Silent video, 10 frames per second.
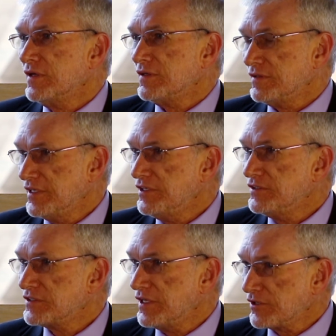
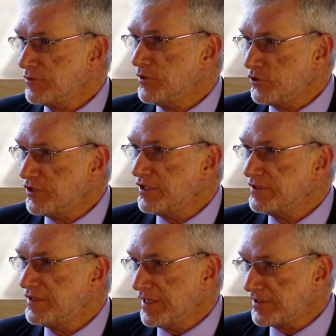leaders in our
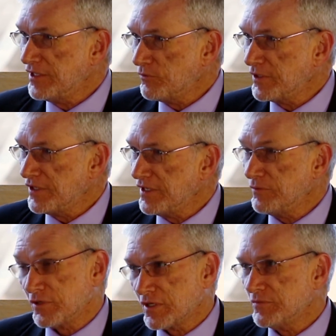community down here one day. He
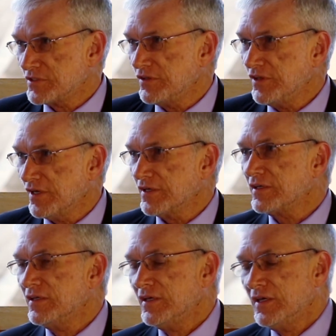wanted to come and see the Ark,
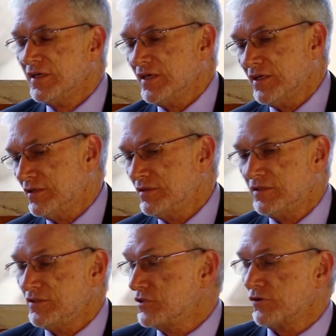and
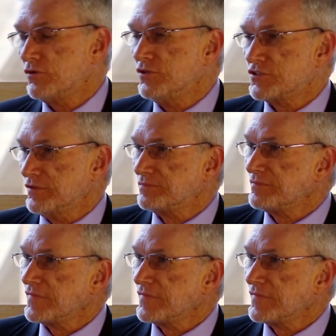he's not a Christian.